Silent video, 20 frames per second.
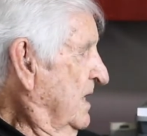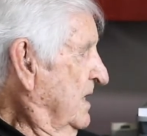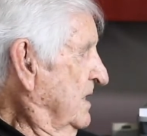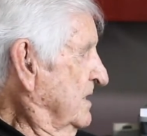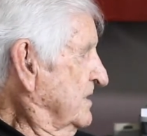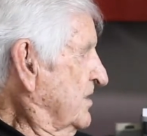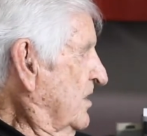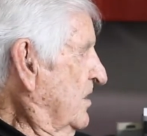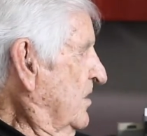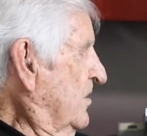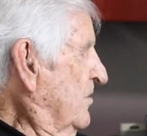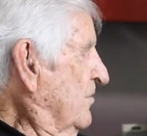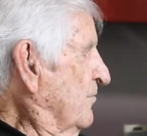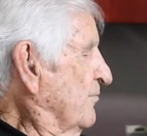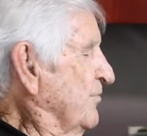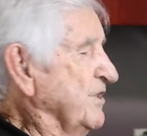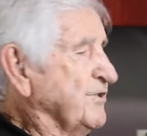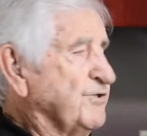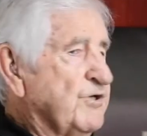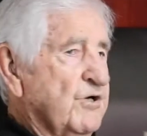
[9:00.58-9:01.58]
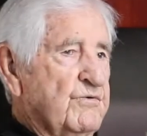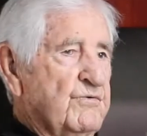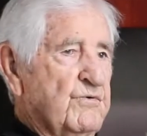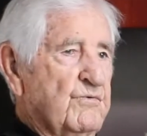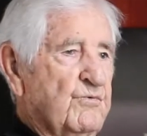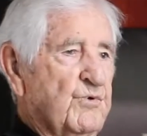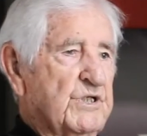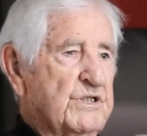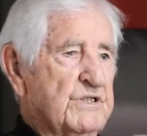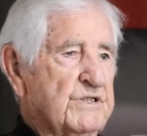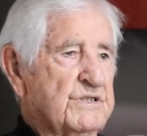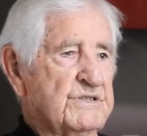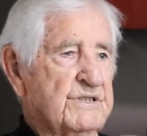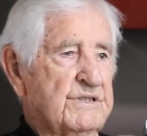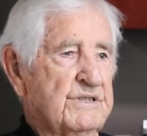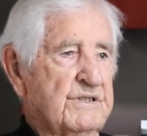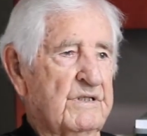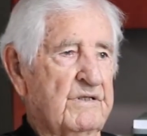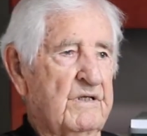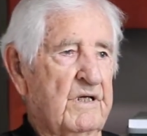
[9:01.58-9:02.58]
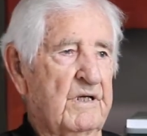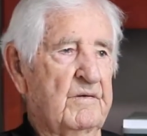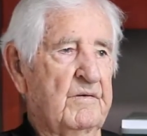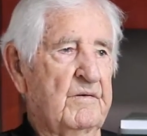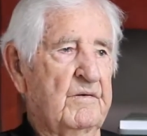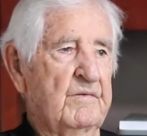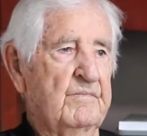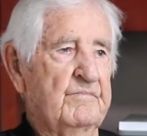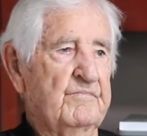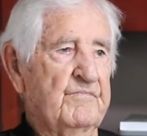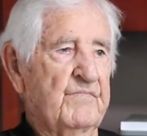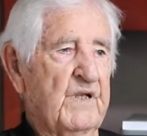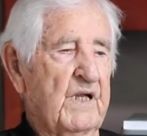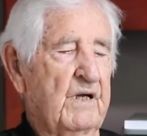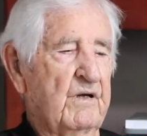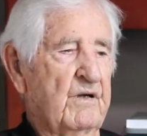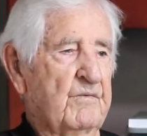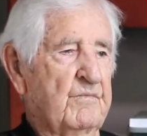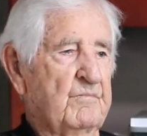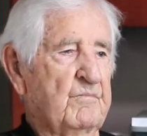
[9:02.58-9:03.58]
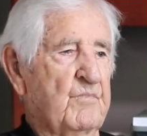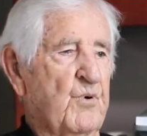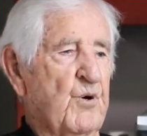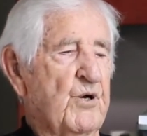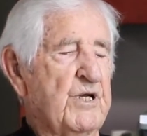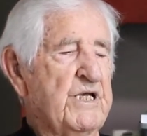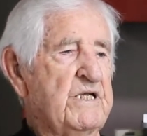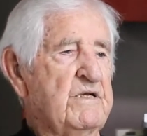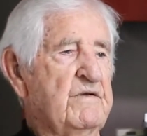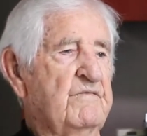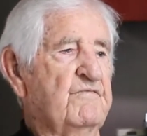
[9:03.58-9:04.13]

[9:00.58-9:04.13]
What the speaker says: So Richard was a Marine